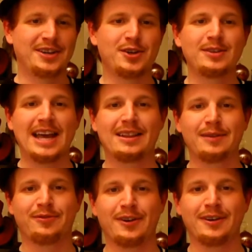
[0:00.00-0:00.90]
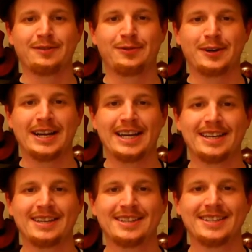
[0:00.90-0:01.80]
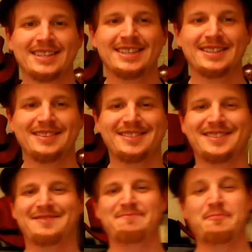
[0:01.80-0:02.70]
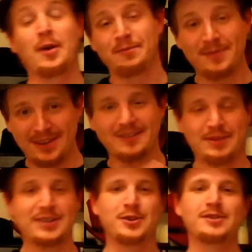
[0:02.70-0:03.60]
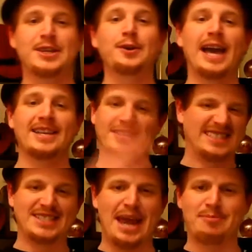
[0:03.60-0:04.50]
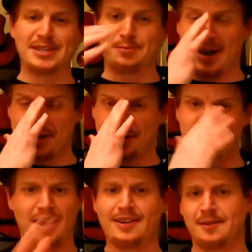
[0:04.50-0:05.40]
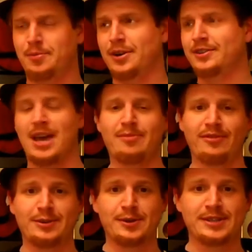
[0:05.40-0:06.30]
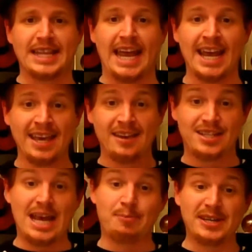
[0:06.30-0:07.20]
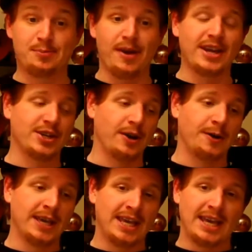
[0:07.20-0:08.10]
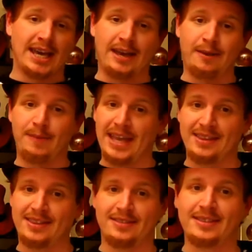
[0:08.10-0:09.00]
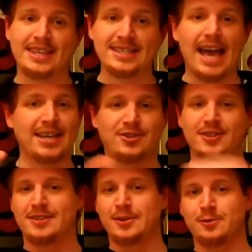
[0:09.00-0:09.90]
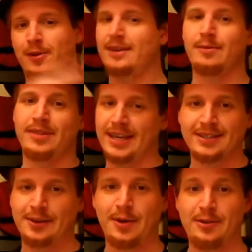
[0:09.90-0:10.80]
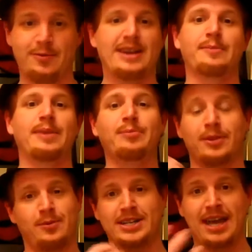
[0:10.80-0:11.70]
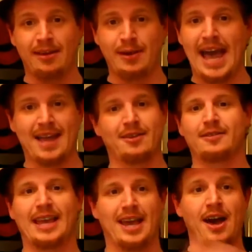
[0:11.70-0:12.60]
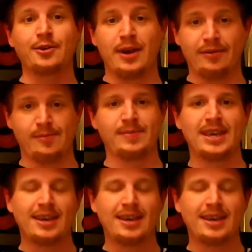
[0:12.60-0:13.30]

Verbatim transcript: showed that clip for for a well, they chose two guys. It's a Japanese prank show. Sorry, I did a poor job of introducing that. Japanese prank show. Um, and these guys just do random things around random people and watch how they react. There are like a hundred of them.